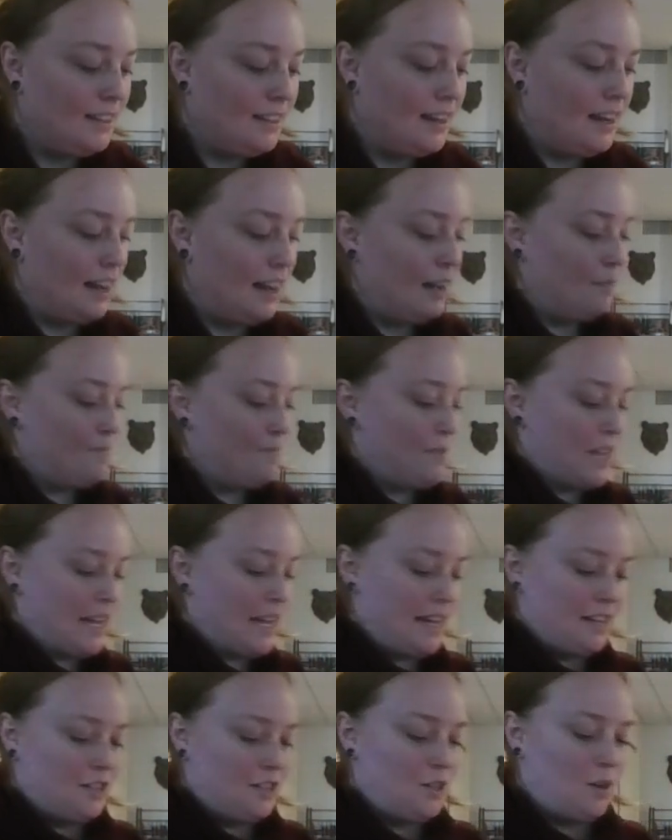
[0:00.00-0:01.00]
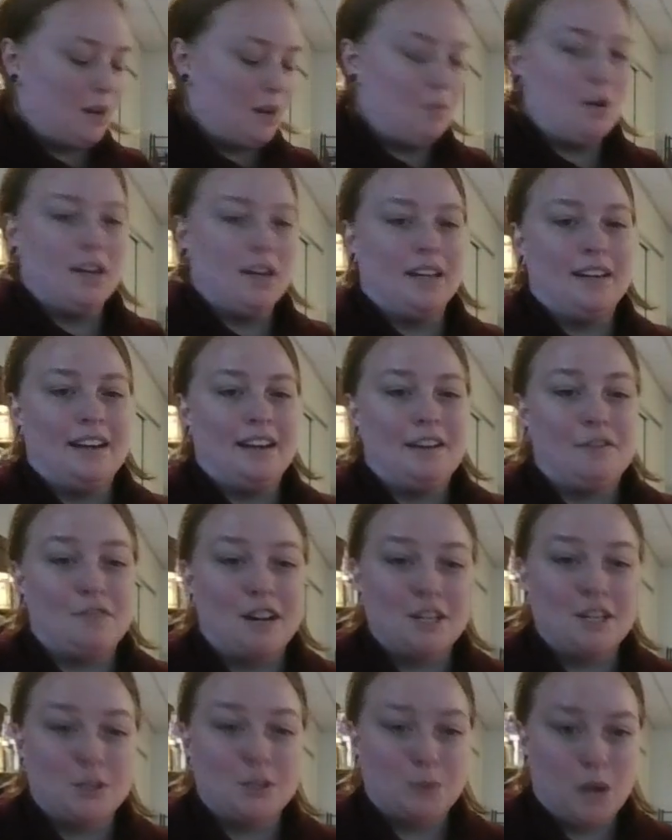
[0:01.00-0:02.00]
And so I wanted a
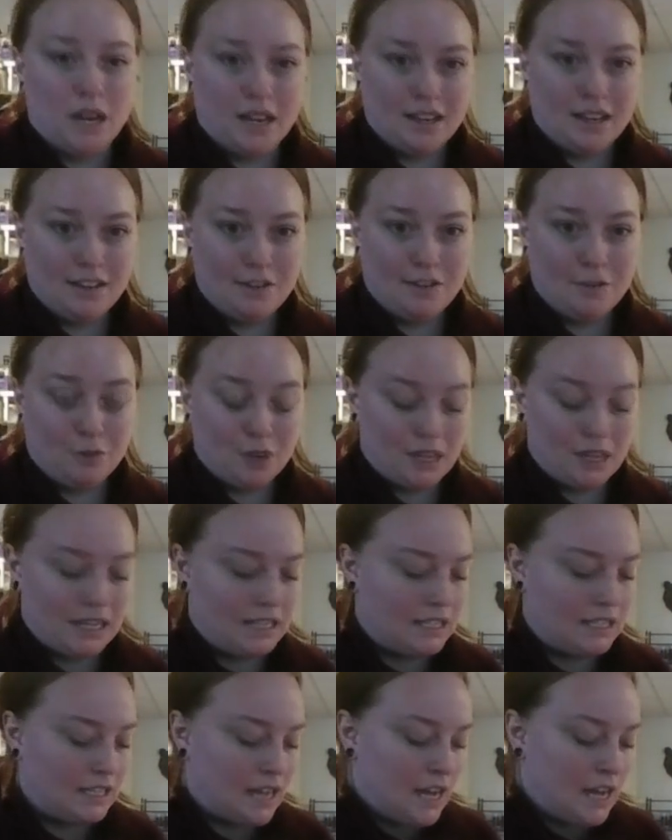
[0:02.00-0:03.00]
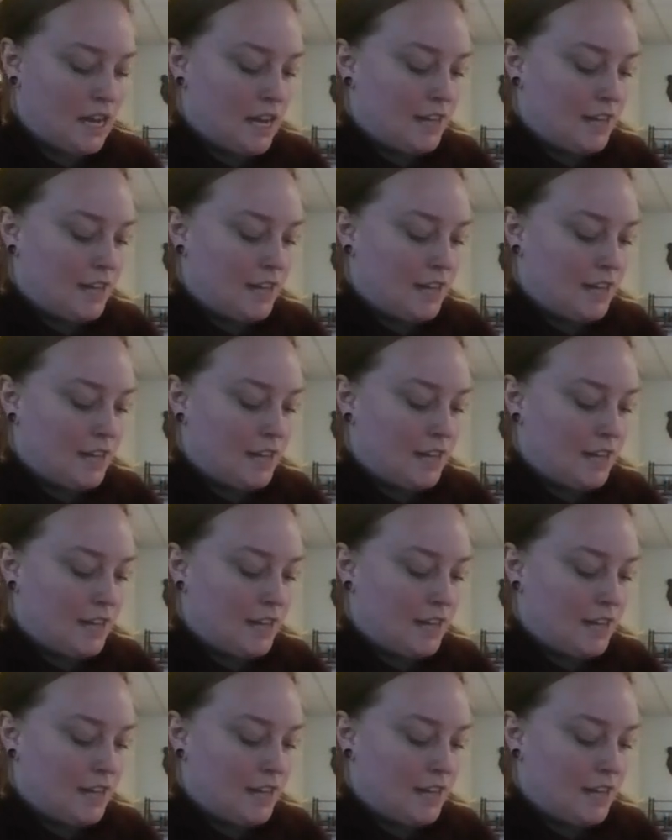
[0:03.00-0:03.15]
fresh one for this.